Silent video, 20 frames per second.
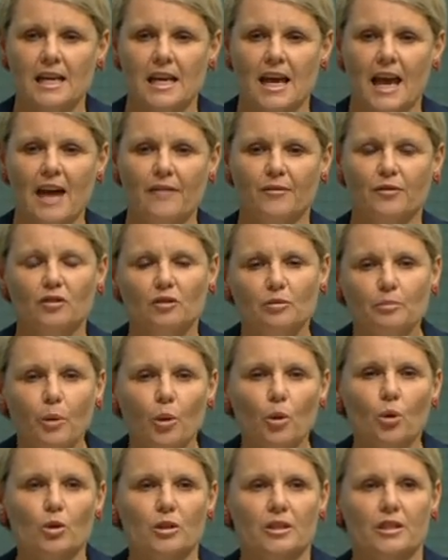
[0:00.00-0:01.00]
have
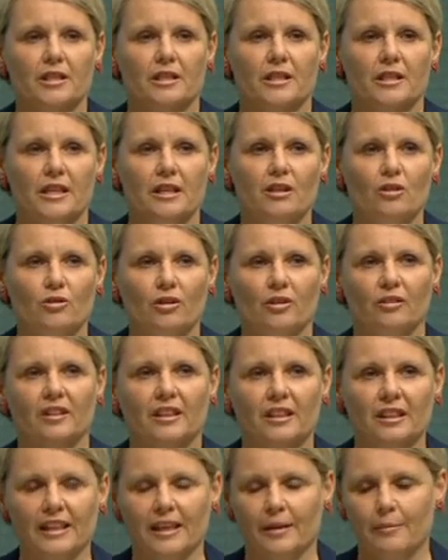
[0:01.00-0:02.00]
sport
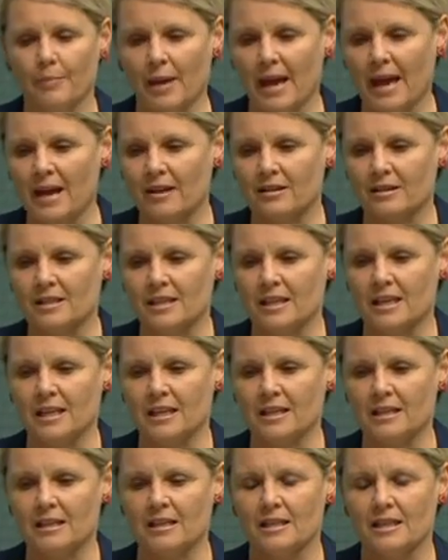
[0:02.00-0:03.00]
intrinsically inbound
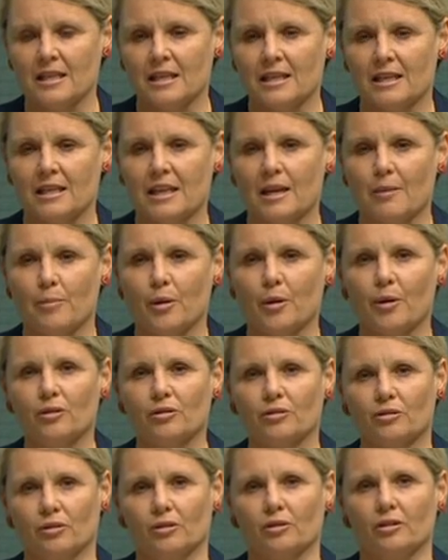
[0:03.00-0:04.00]
in their
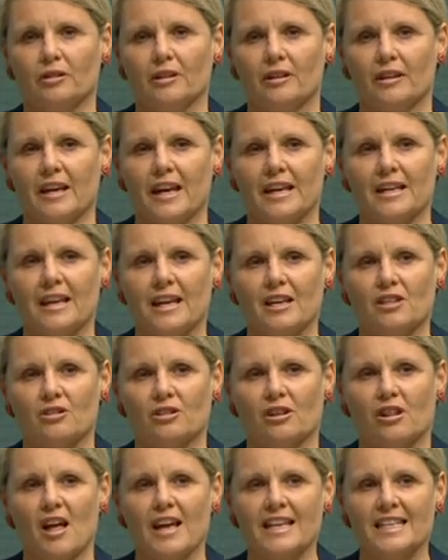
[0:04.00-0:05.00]
personal and
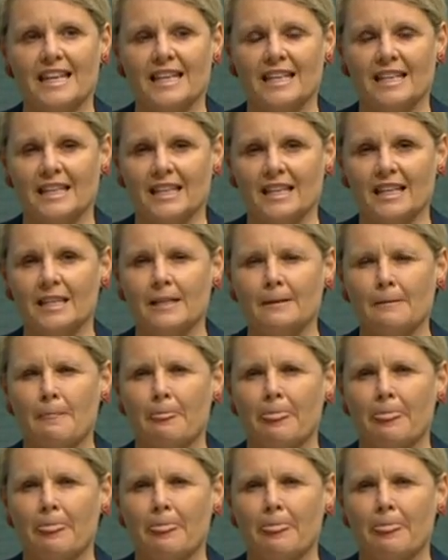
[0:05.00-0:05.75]
national identity